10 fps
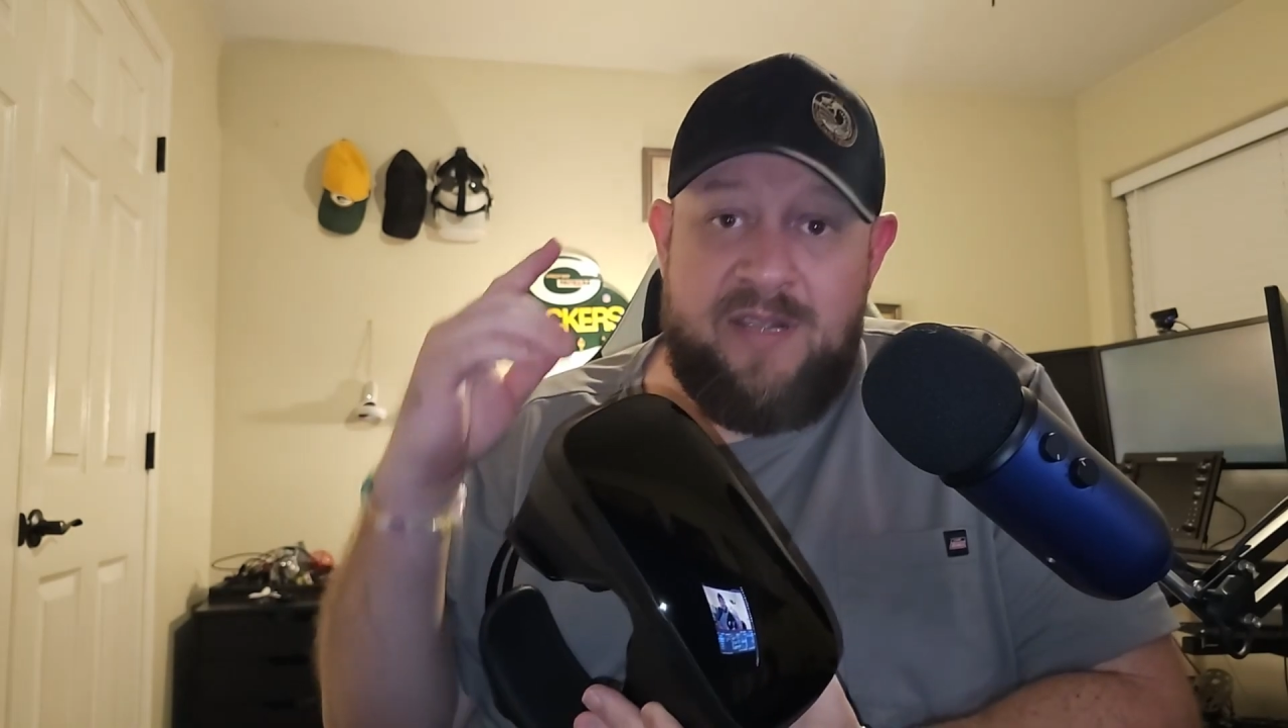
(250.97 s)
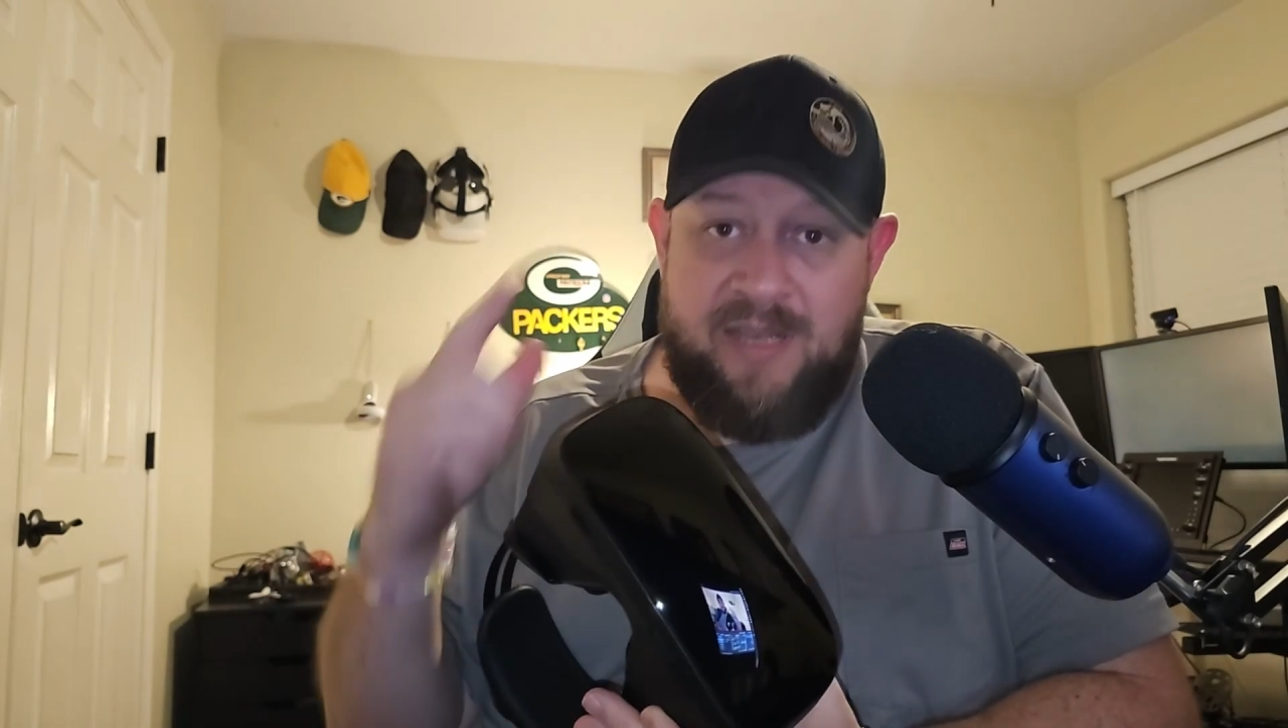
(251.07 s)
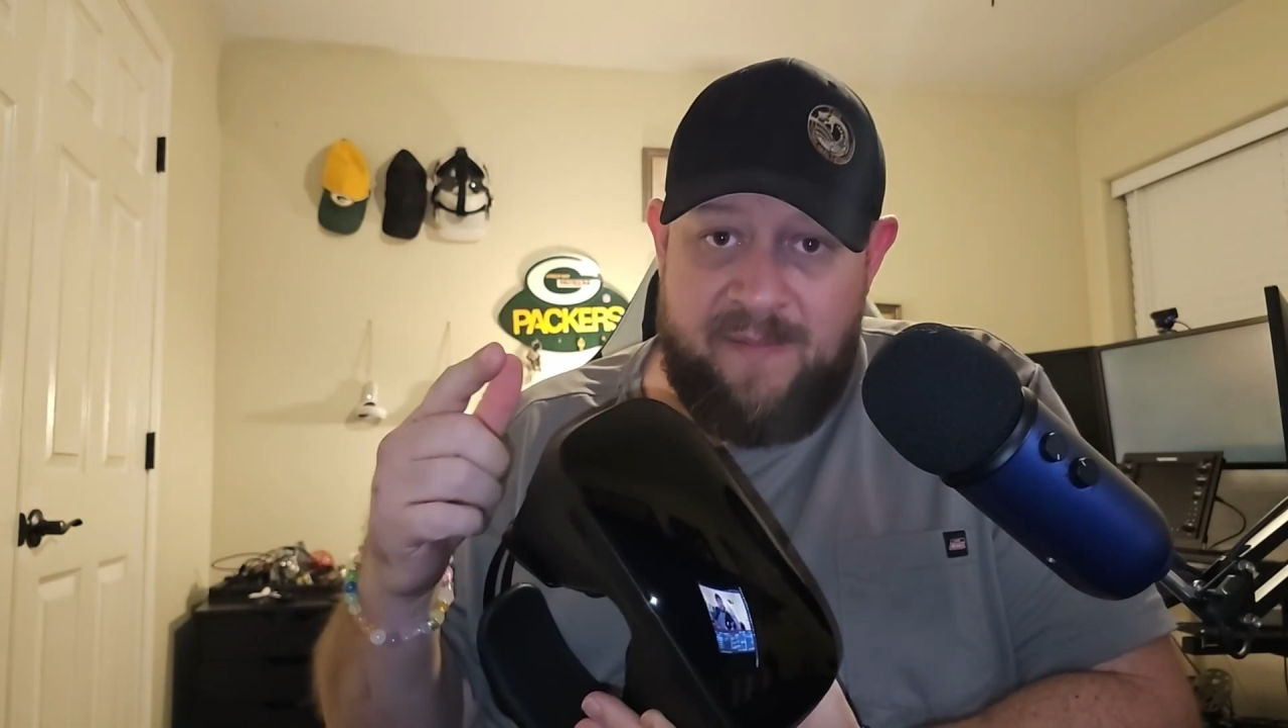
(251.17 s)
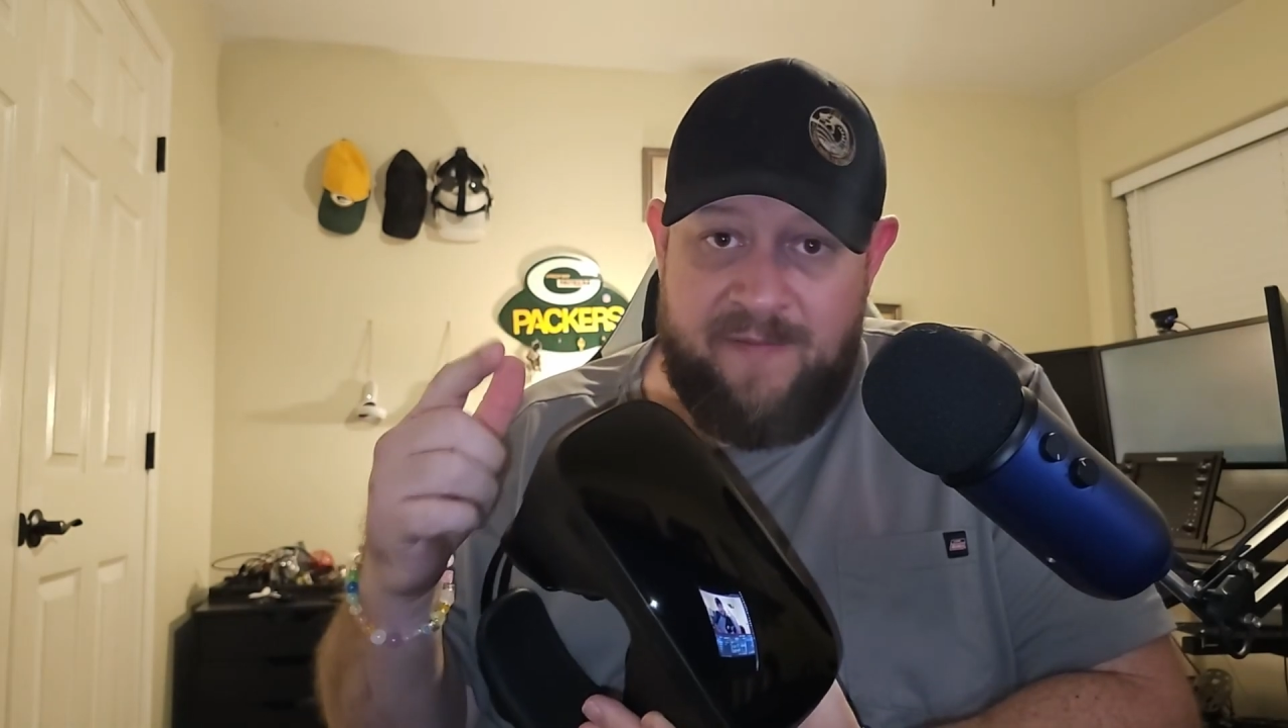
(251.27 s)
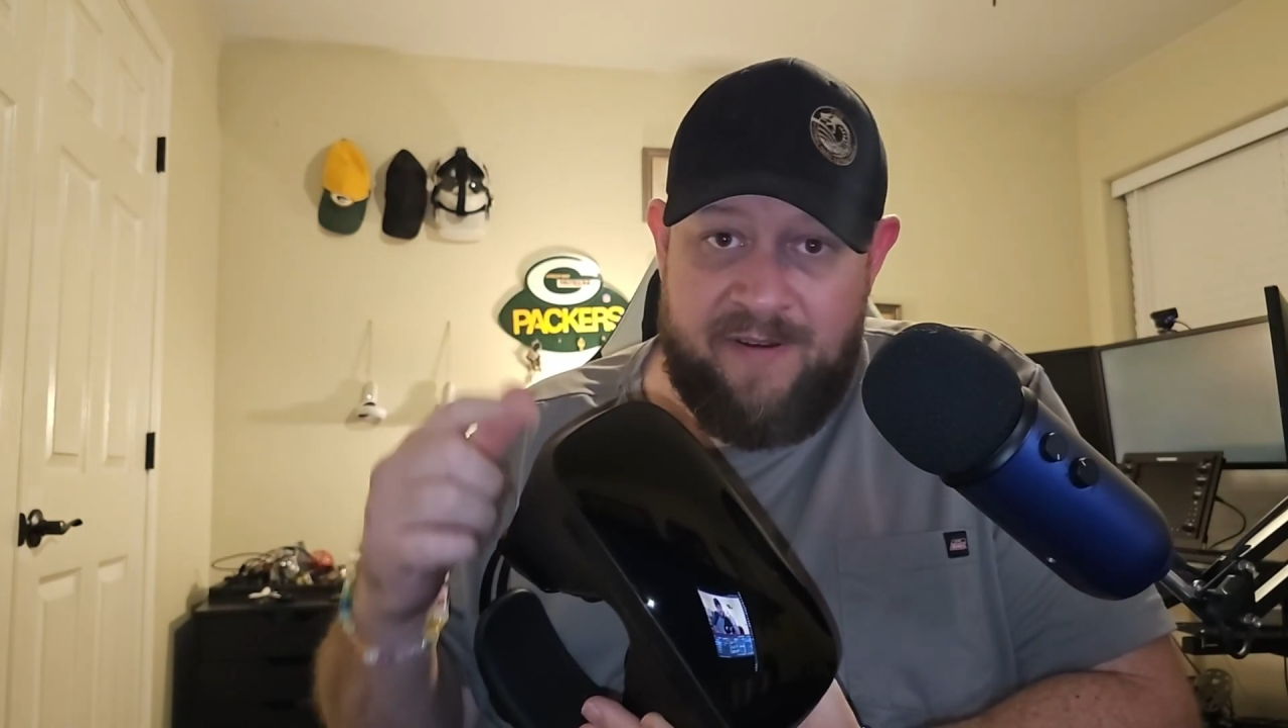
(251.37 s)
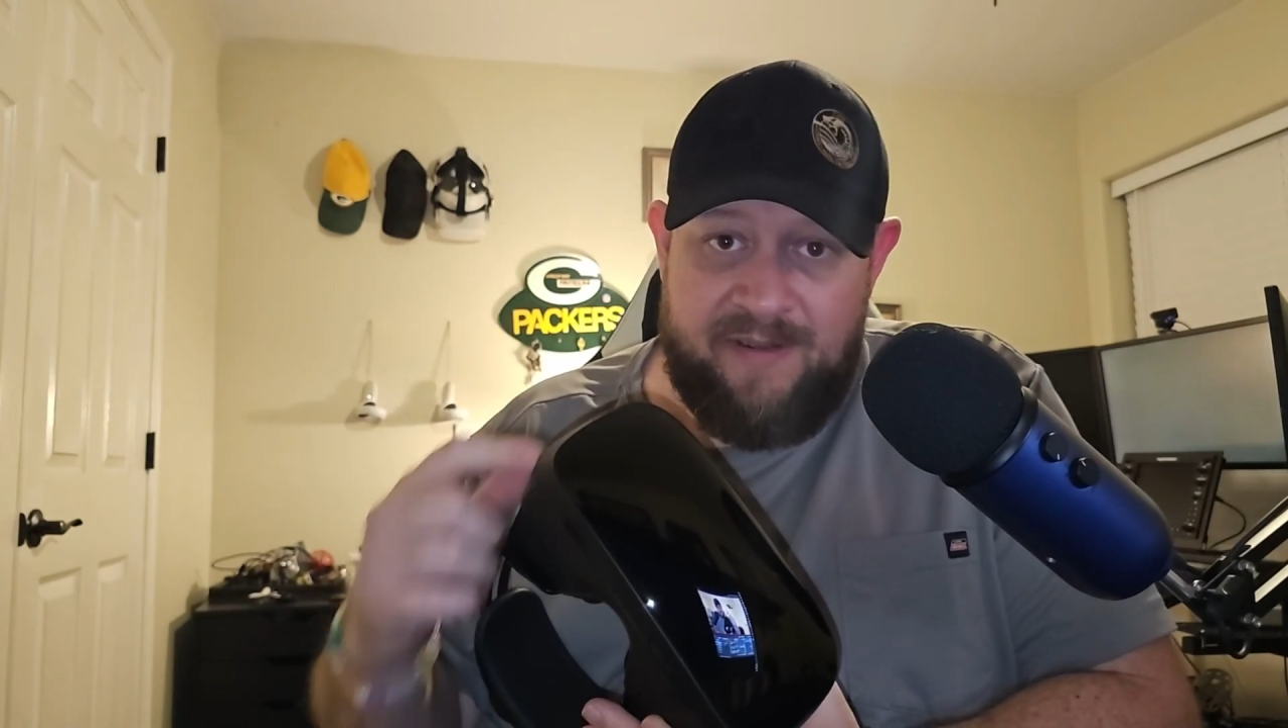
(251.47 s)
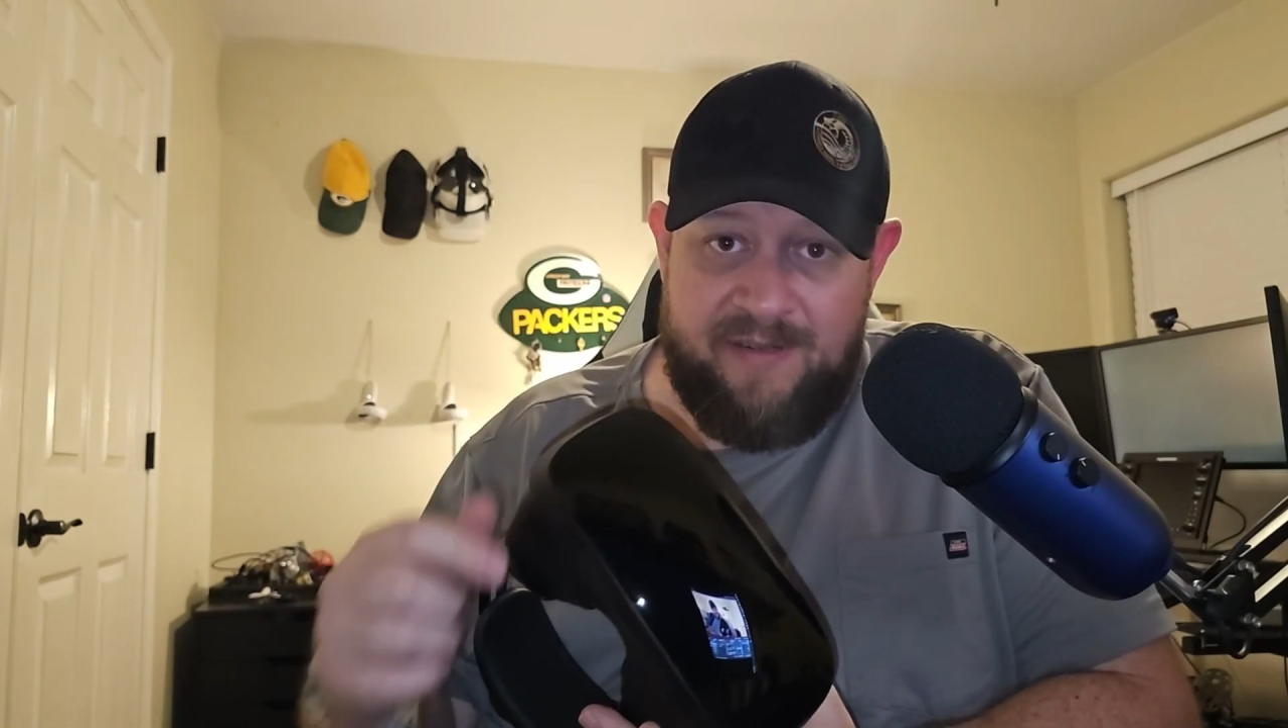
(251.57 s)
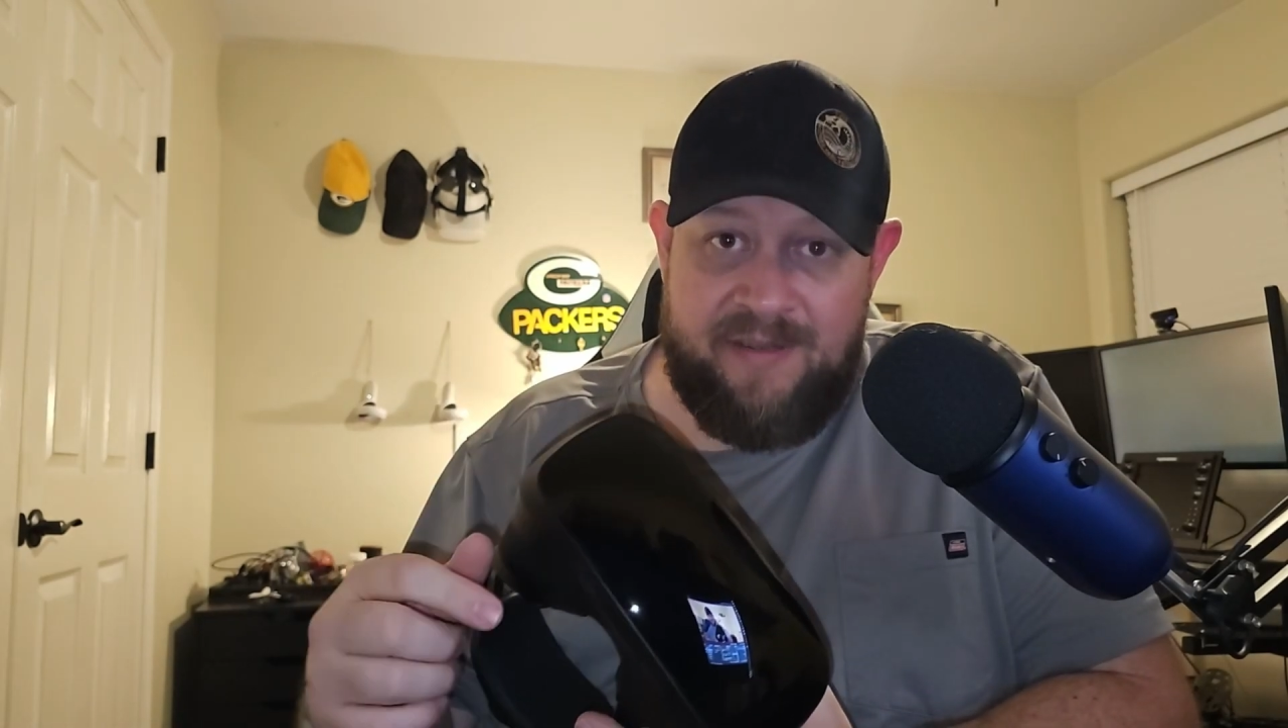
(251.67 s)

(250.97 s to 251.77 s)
comfort,